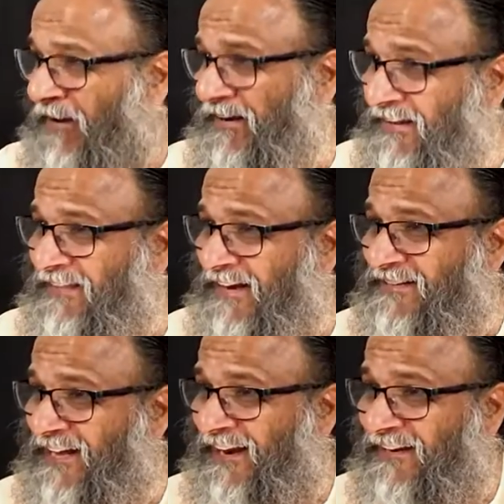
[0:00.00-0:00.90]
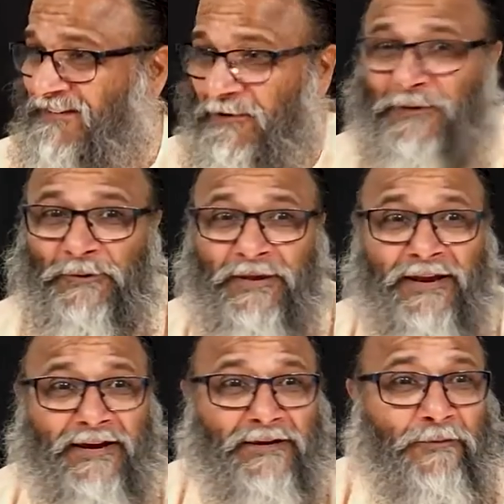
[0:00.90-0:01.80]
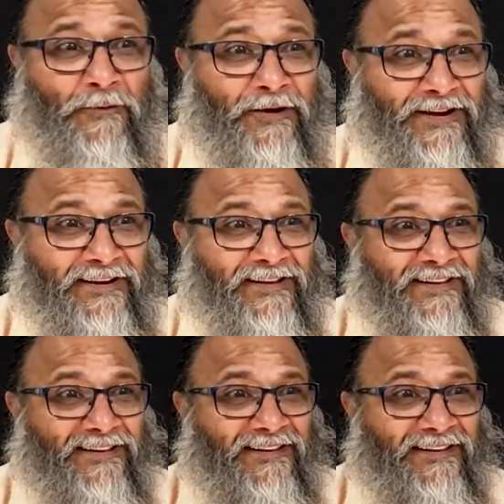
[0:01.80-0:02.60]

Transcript: you are in that silence, you are looking at the void